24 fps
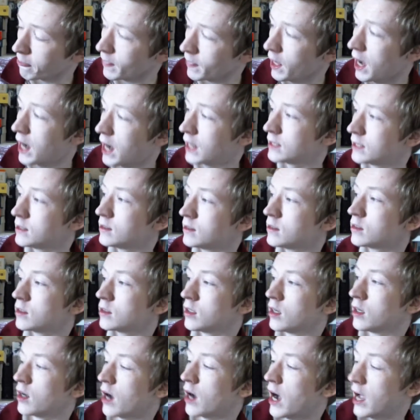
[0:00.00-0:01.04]
And
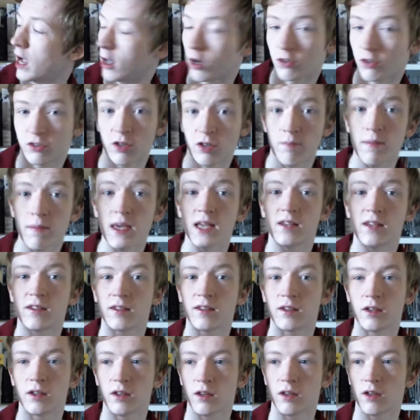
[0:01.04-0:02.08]
I got to
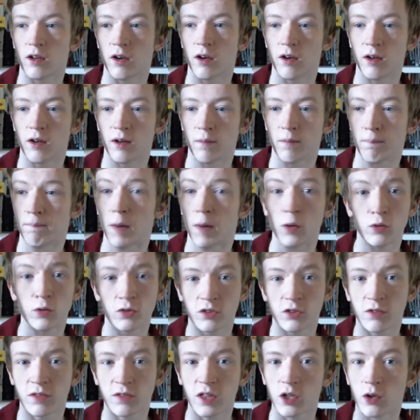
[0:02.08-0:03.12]
meet
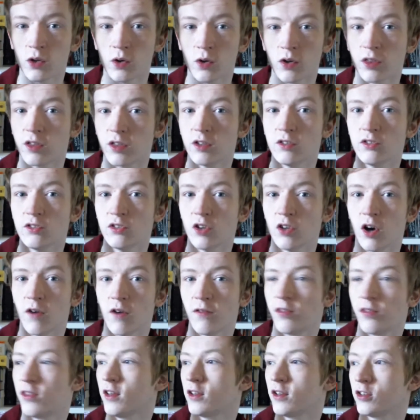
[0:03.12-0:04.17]
most of the authors
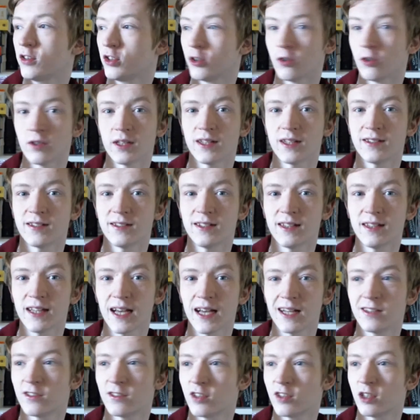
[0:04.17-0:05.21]
of the shortlist in the
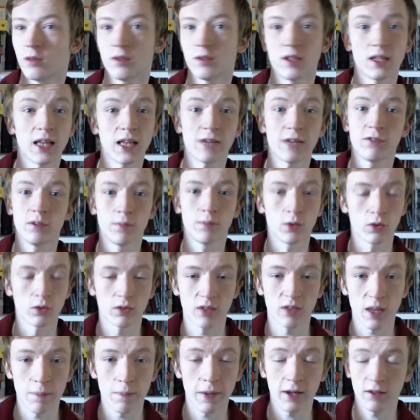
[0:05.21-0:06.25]
end. So there was 11 books
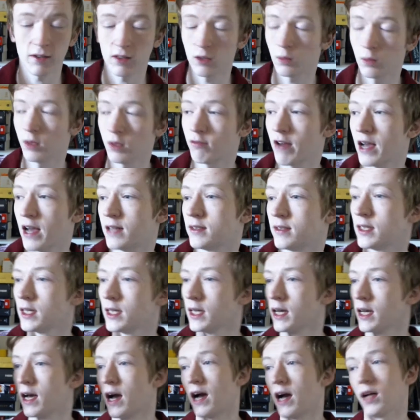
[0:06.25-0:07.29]
they picked that we read,
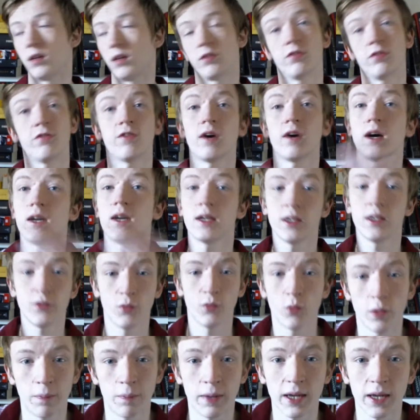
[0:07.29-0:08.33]
and 5
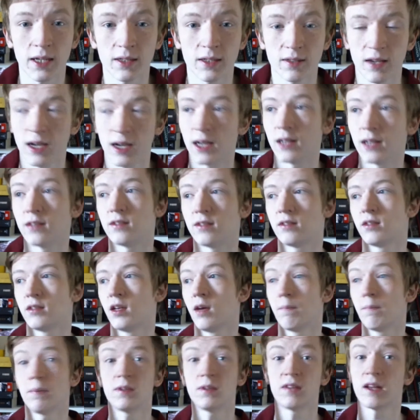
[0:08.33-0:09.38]
were picked as
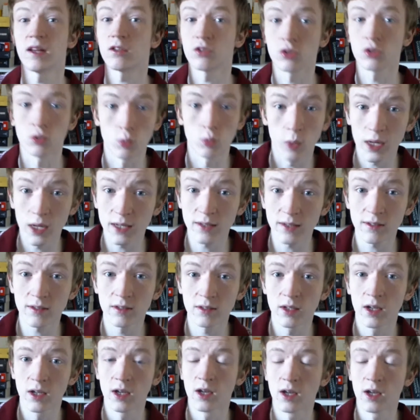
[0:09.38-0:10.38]
potential winners.